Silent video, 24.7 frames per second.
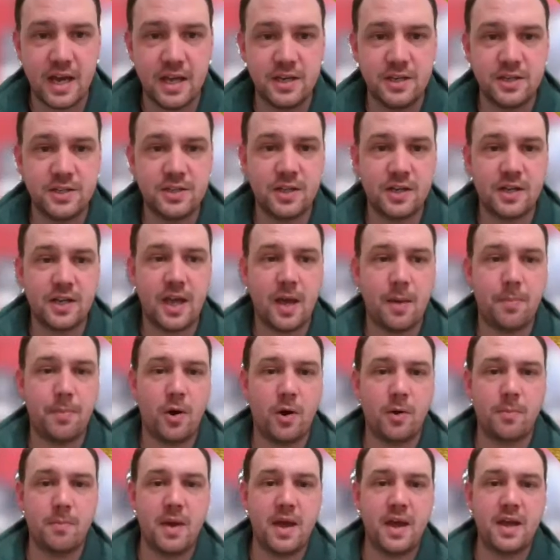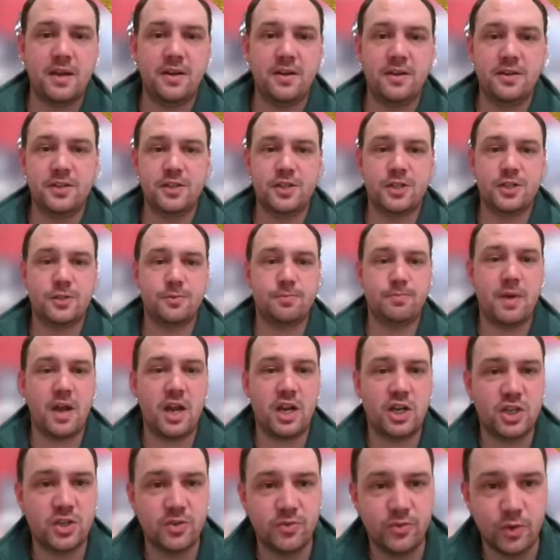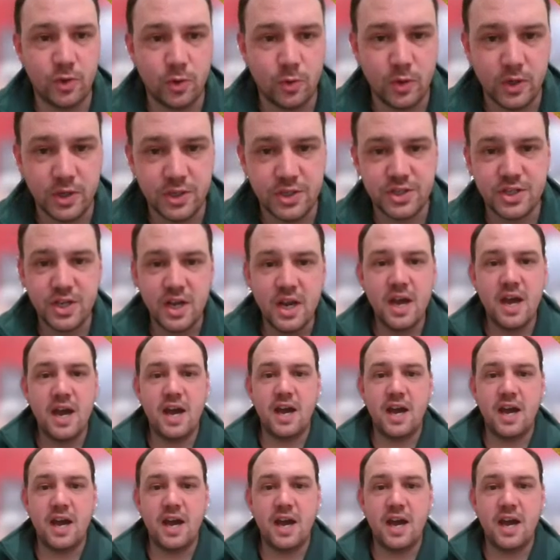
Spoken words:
and the Keppoch men smash forwards,